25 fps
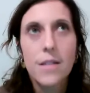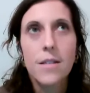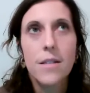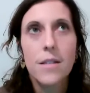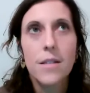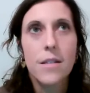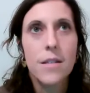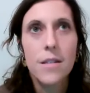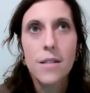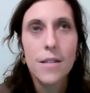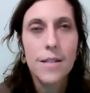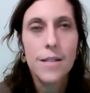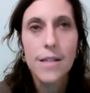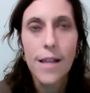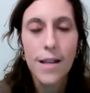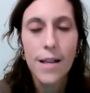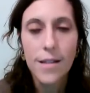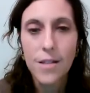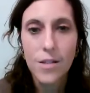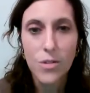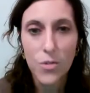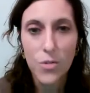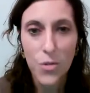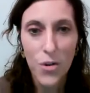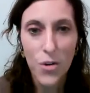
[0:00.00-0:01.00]
success
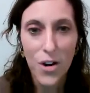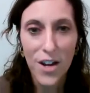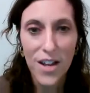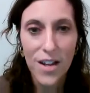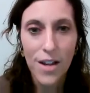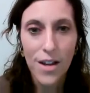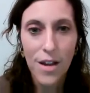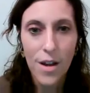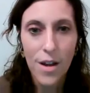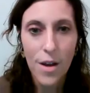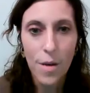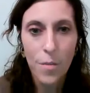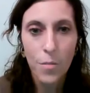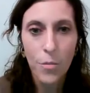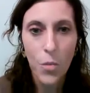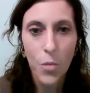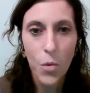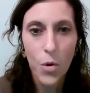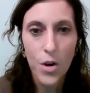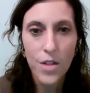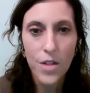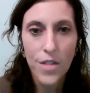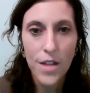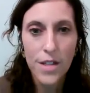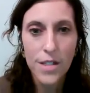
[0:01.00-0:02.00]
story,
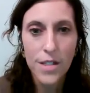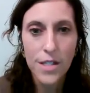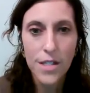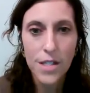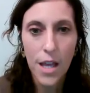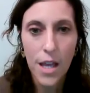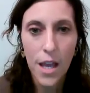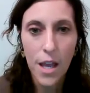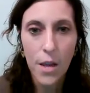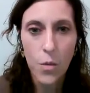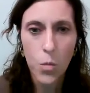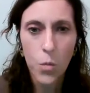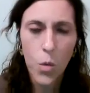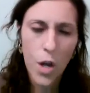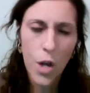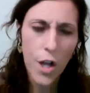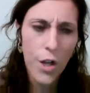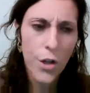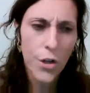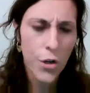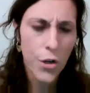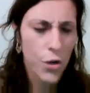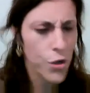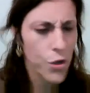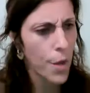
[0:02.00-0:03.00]
more than saying, well,
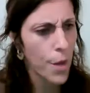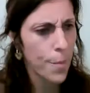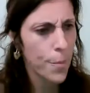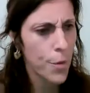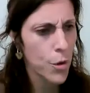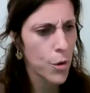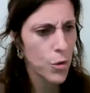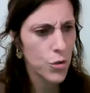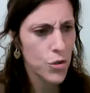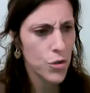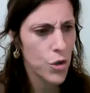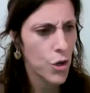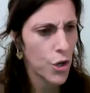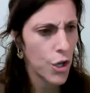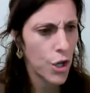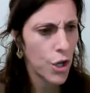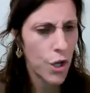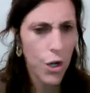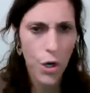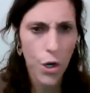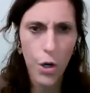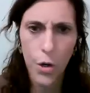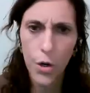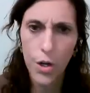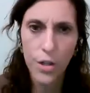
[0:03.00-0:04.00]
your numbers are
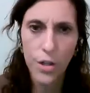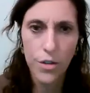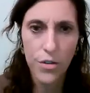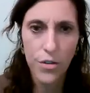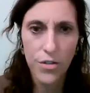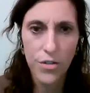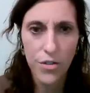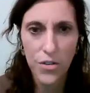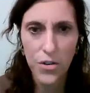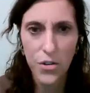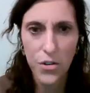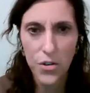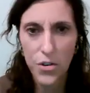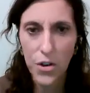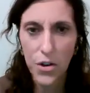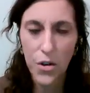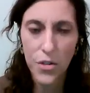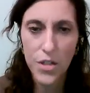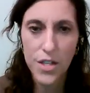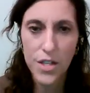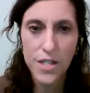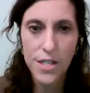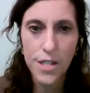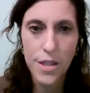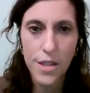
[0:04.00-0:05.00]
here and
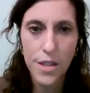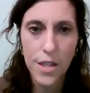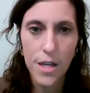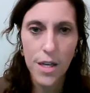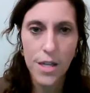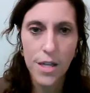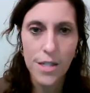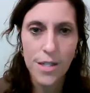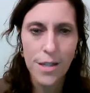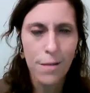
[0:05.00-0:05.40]
this and that.